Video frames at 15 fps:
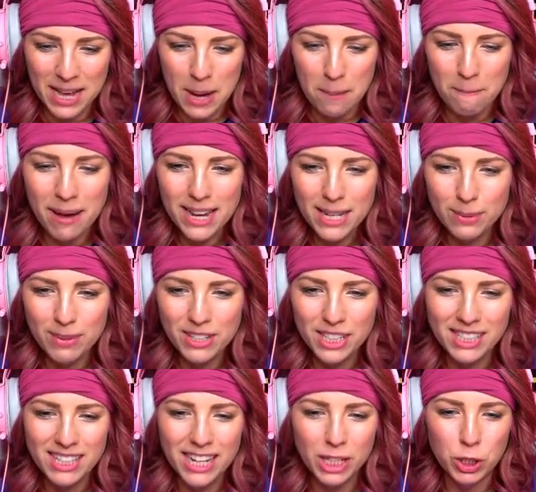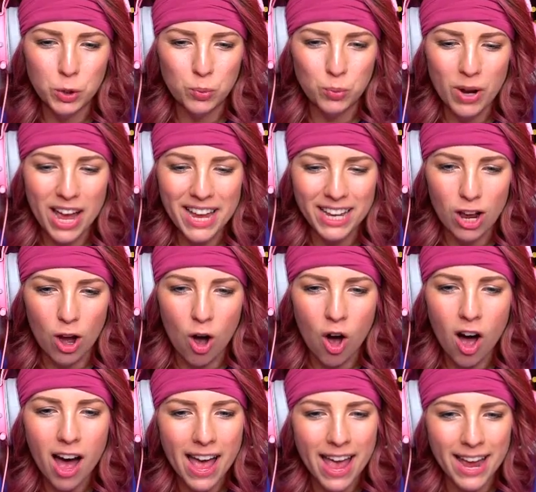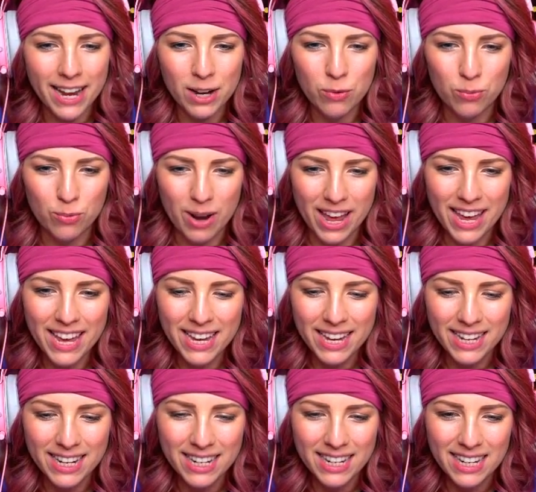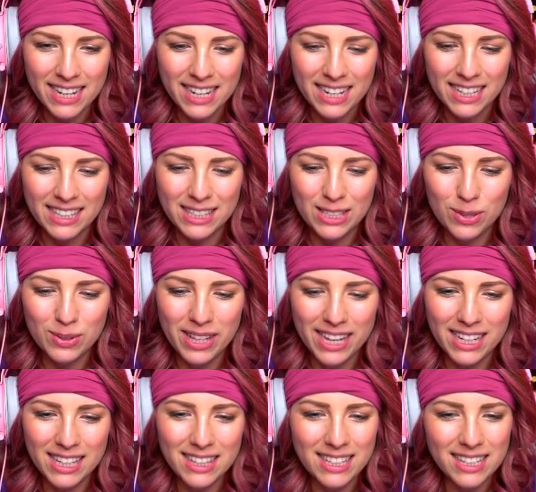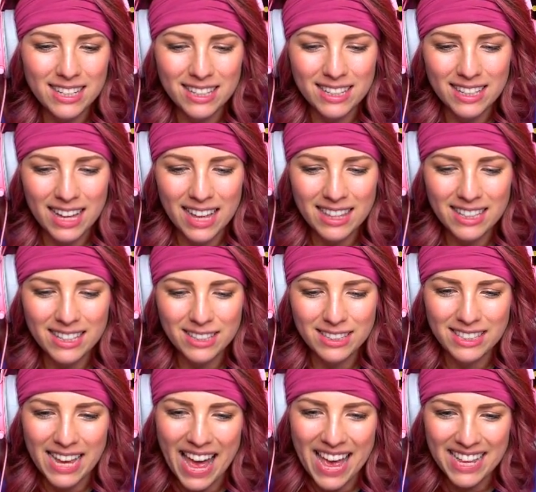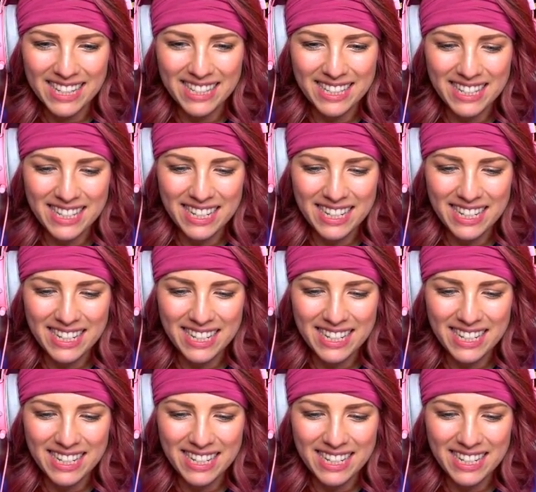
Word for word: Might as well just like try it on, right? Do like a little a little test,